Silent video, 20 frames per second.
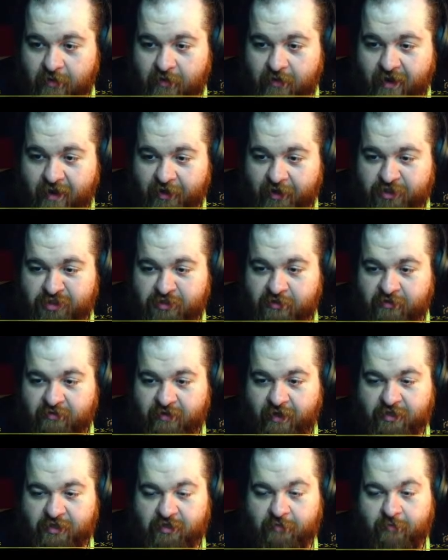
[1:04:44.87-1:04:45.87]
Actually,
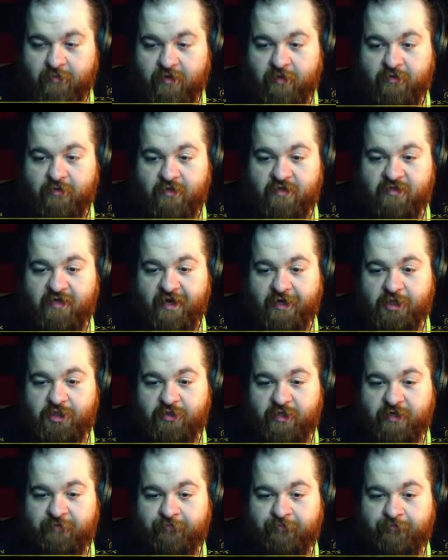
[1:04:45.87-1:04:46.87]
I'm in this actually.